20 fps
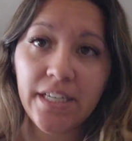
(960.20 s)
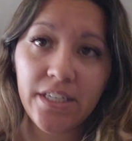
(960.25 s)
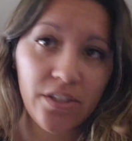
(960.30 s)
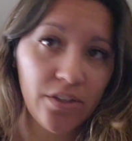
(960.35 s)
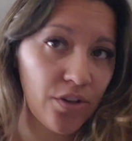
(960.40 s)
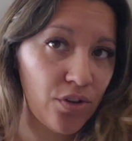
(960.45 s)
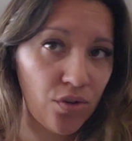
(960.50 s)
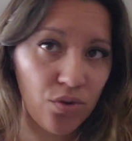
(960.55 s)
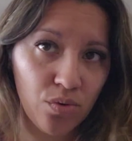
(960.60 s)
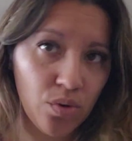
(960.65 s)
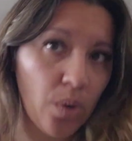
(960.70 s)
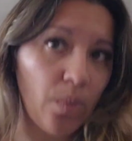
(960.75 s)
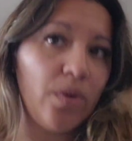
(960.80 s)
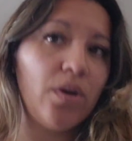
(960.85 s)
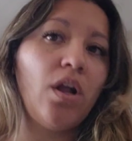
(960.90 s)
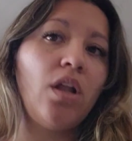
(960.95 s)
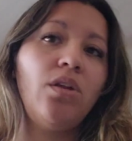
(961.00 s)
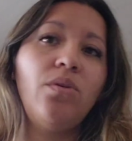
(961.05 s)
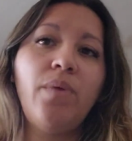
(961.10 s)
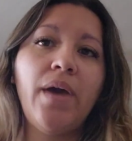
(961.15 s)
had to throw it
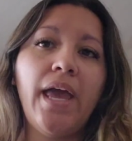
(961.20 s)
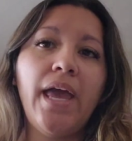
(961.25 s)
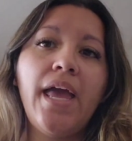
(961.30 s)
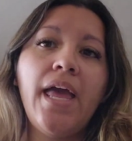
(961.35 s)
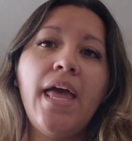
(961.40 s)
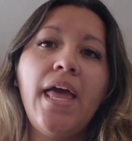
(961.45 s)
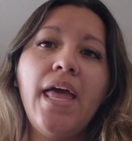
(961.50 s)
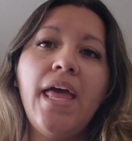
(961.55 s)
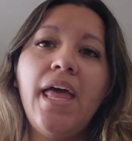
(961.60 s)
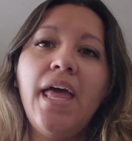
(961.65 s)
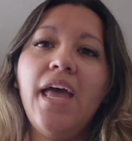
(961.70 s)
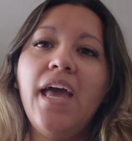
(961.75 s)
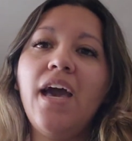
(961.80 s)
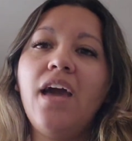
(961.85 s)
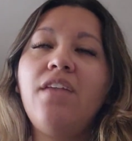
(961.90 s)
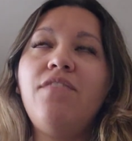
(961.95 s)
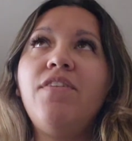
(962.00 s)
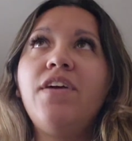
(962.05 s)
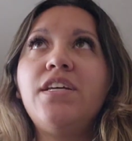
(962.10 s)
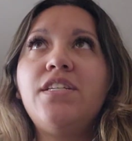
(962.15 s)
all away.
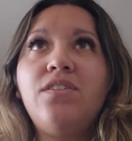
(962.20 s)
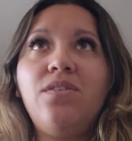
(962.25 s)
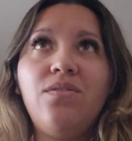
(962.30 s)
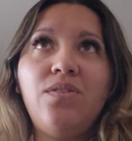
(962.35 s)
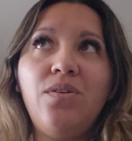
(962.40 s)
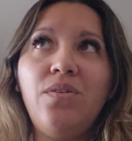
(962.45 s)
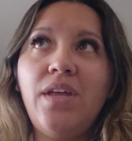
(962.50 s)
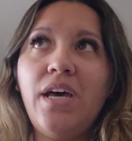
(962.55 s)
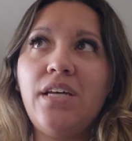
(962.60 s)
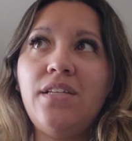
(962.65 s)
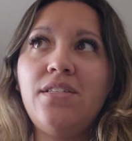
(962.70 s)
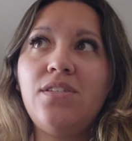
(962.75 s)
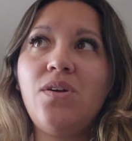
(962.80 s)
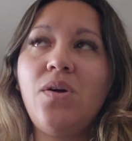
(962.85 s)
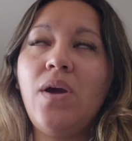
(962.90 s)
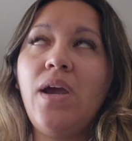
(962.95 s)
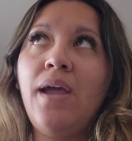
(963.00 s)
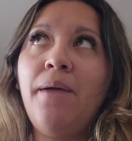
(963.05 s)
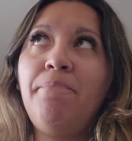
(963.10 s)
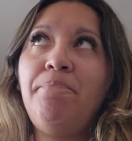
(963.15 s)
And if you guys don't know that
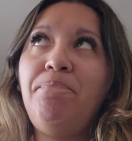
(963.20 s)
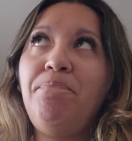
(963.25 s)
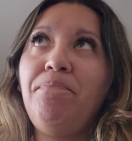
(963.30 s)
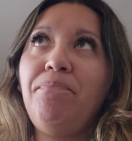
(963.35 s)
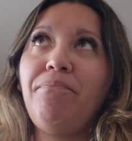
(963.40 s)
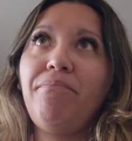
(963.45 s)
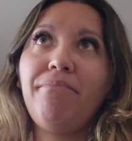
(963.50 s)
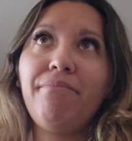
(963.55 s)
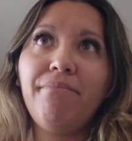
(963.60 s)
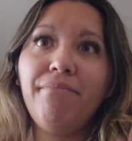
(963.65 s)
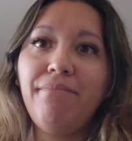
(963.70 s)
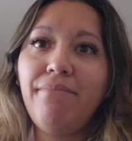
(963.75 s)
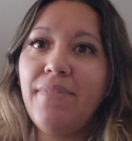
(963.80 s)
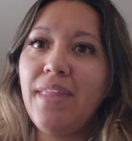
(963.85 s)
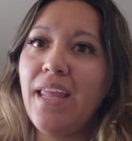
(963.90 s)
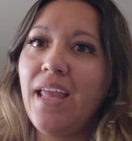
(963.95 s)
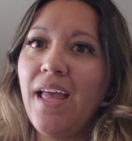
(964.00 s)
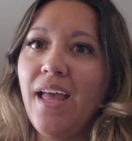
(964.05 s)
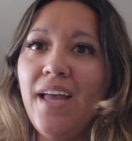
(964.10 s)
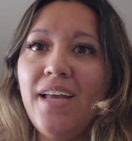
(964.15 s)
story,
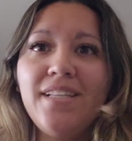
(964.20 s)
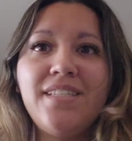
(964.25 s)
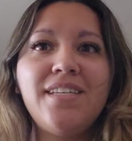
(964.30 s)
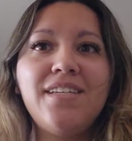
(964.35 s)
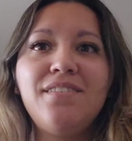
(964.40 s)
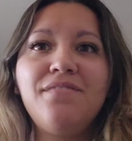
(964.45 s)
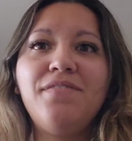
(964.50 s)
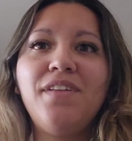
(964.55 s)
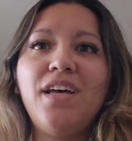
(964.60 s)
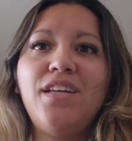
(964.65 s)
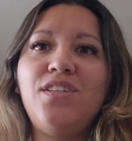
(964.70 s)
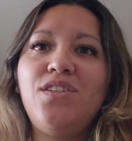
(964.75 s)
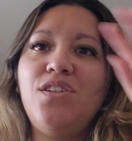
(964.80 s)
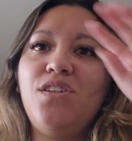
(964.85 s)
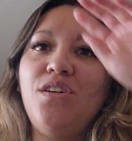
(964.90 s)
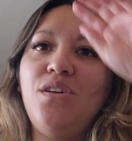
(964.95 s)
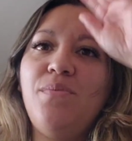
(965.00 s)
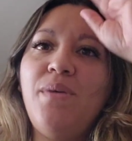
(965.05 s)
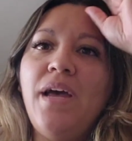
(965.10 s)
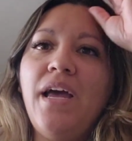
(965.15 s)
it's in a
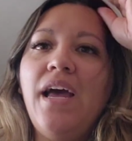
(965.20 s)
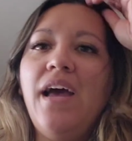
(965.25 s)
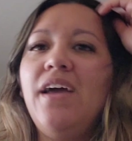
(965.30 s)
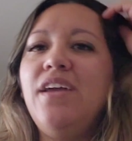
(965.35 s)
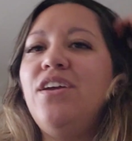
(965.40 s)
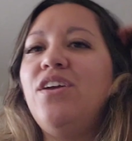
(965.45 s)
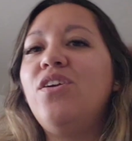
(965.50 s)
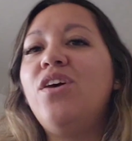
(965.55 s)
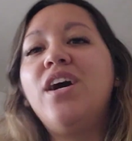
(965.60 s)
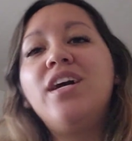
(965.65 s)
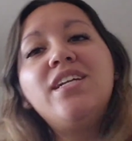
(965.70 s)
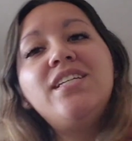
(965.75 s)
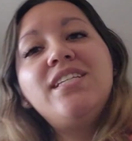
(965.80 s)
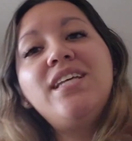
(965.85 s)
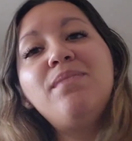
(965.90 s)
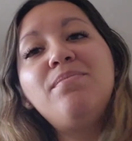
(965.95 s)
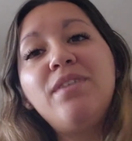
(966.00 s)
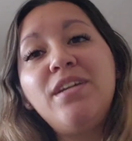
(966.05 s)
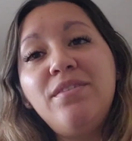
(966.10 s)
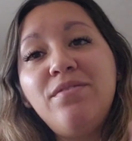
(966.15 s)
Flosstube. You know,
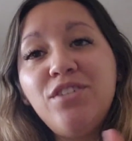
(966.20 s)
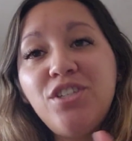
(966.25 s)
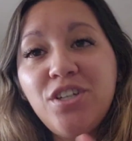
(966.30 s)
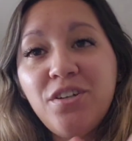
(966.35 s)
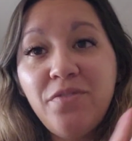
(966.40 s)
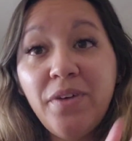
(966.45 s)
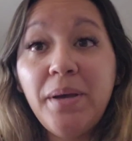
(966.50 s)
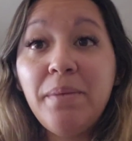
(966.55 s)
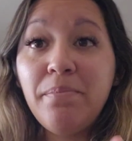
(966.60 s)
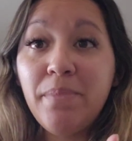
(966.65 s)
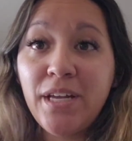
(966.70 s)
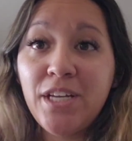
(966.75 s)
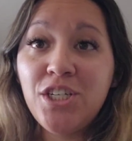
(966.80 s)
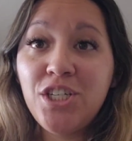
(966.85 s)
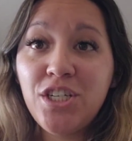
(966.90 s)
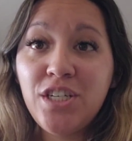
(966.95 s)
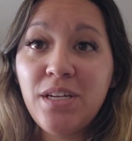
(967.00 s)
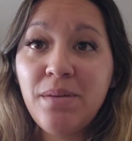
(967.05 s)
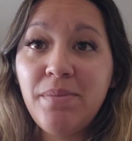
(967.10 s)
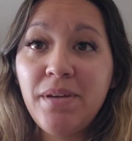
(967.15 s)
honestly, I'm not even sure if I
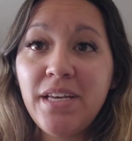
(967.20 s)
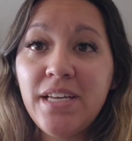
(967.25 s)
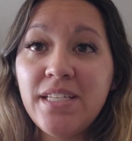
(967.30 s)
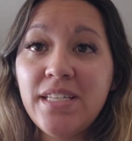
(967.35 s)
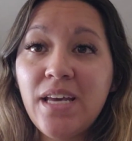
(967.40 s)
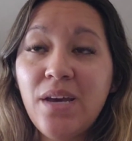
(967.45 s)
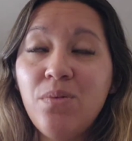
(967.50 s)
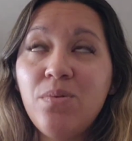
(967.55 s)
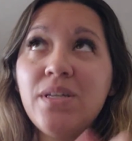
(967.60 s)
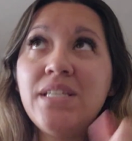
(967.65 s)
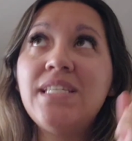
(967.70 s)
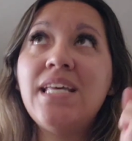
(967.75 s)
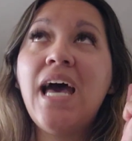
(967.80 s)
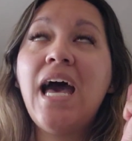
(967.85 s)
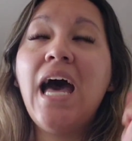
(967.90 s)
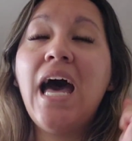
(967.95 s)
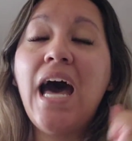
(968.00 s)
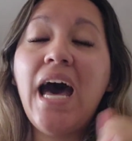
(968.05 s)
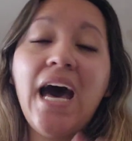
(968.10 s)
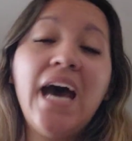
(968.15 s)
mentioned it because I was
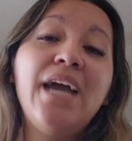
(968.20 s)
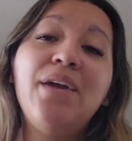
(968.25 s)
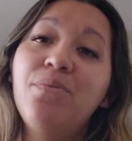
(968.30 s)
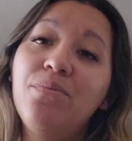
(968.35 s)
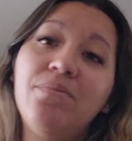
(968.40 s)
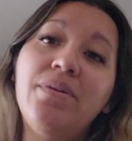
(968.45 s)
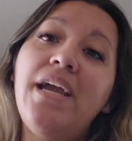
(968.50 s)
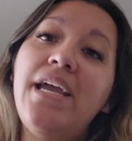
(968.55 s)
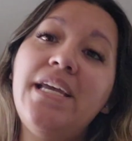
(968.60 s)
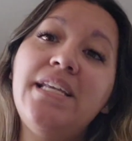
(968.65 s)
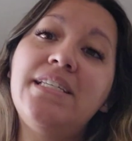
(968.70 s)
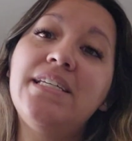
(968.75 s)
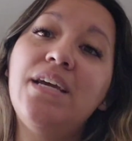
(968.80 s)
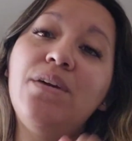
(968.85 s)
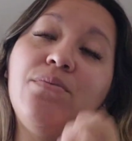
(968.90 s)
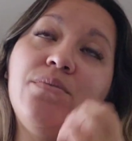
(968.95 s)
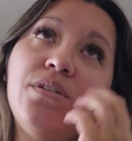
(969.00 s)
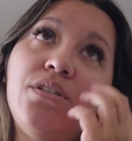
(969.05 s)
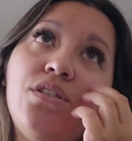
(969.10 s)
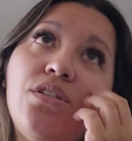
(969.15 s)
irate.
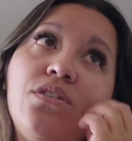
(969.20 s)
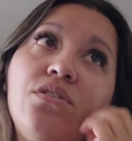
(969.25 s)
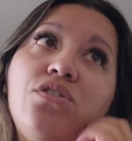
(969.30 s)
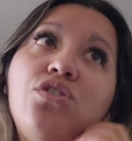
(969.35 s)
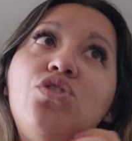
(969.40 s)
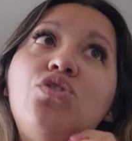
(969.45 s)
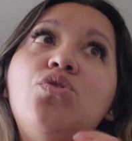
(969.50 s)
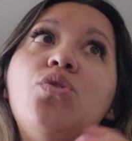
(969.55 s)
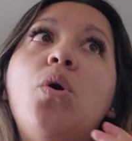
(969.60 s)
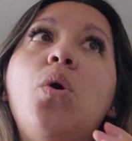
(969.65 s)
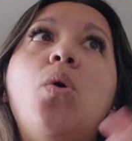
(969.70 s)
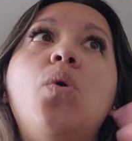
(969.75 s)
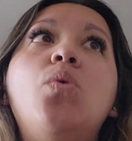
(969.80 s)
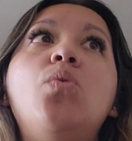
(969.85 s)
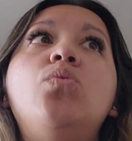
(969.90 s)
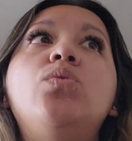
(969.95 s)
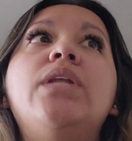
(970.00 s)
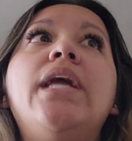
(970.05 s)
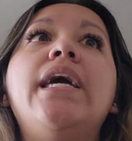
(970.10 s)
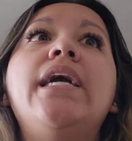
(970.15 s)
I was so
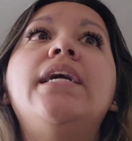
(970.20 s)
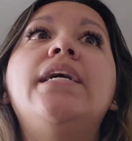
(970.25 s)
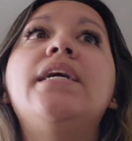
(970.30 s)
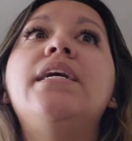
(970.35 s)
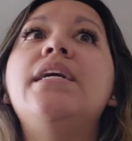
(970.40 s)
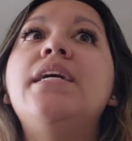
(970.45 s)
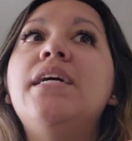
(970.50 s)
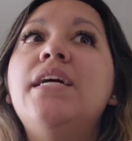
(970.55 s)
like,